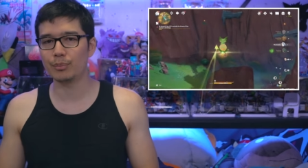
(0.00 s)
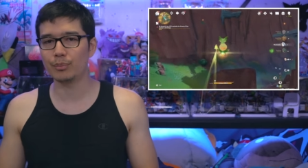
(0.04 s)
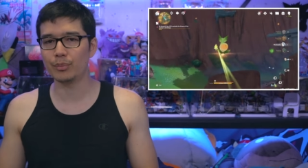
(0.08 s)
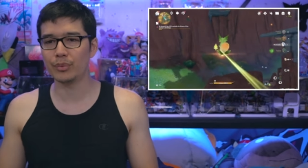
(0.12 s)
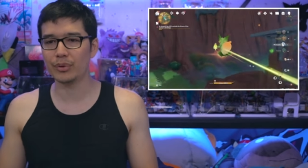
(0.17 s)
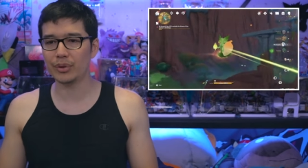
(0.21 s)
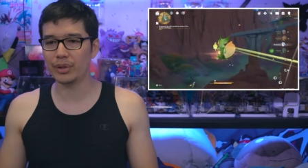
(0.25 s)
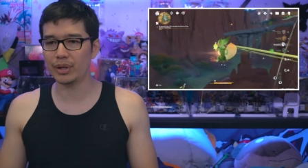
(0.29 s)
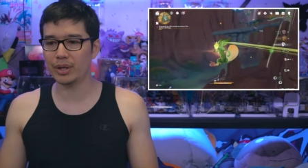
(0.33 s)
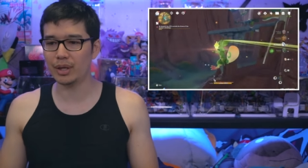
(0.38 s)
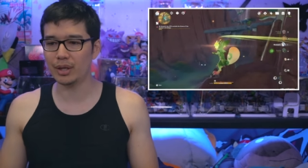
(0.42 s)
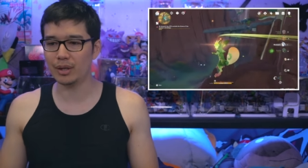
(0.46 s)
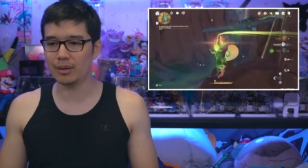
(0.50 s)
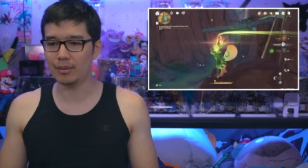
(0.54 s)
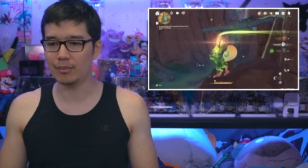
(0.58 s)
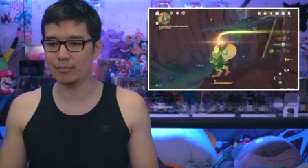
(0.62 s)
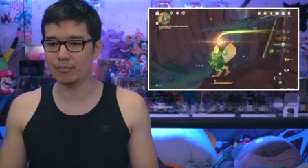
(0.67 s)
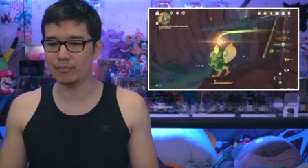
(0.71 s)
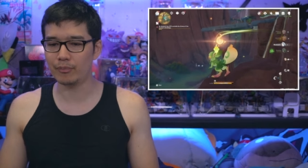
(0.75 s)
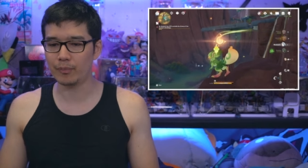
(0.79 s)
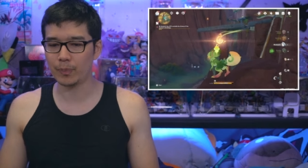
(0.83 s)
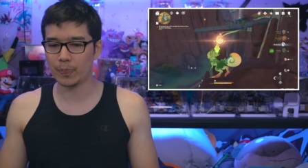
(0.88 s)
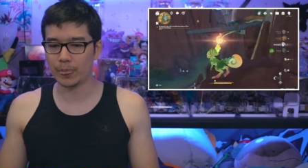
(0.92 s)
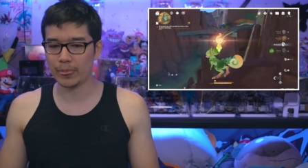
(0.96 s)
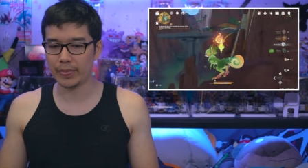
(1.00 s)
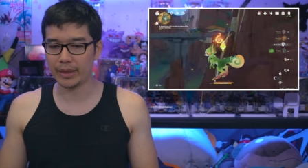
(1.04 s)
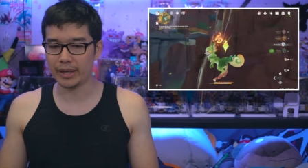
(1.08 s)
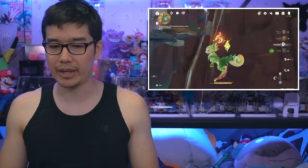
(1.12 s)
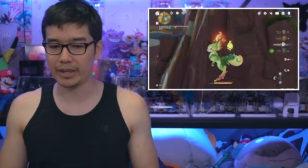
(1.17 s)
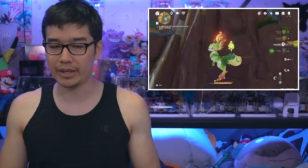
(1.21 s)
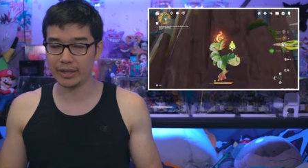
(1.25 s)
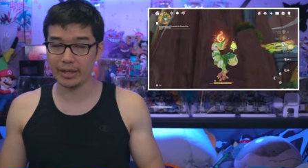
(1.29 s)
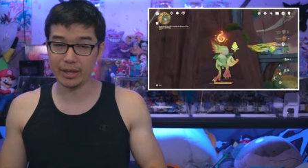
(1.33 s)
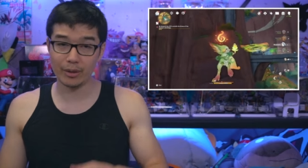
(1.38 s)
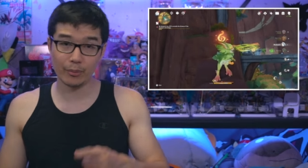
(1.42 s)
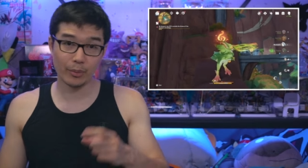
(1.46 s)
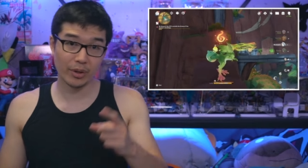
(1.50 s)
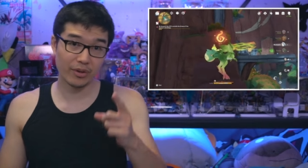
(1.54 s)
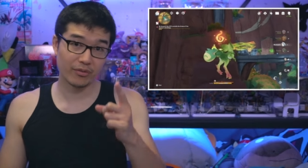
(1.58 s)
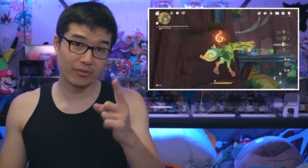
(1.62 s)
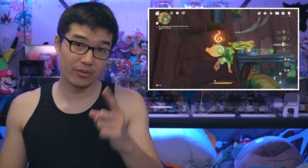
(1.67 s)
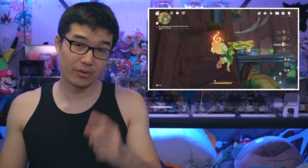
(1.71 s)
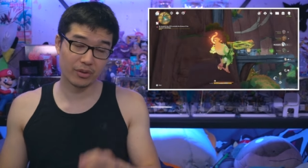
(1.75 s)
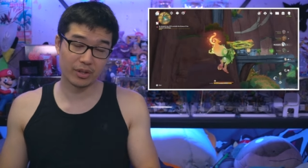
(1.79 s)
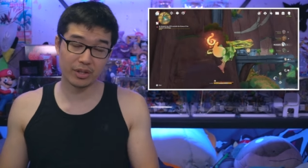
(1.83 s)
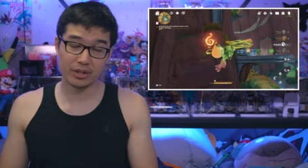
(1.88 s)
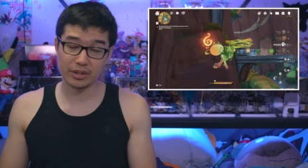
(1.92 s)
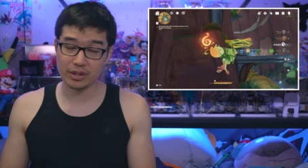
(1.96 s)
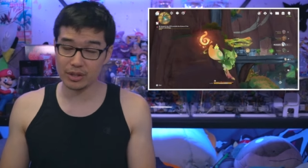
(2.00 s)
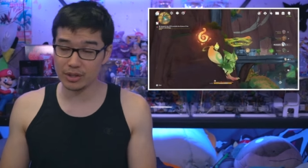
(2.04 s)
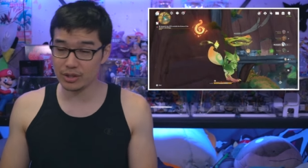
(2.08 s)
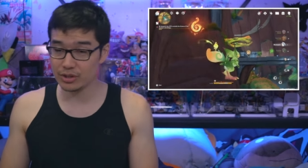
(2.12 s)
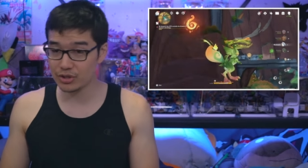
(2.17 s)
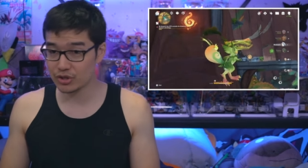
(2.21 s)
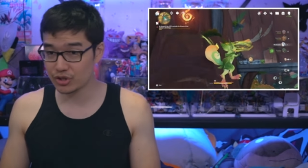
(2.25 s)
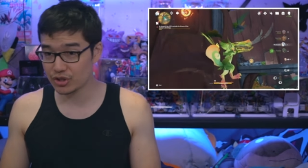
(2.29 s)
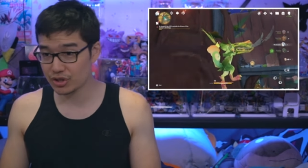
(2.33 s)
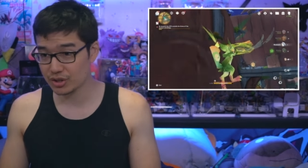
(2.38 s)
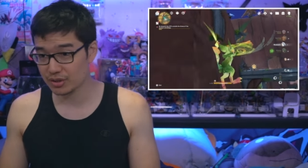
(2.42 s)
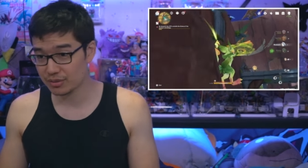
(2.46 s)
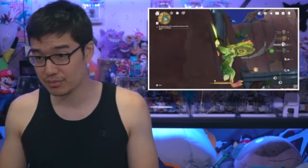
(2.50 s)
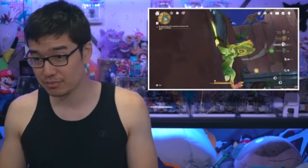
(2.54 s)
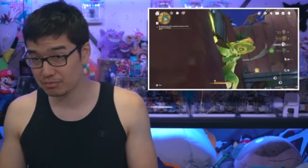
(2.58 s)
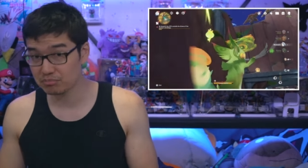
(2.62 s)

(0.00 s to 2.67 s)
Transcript: But um, I cannot wait for Kinich.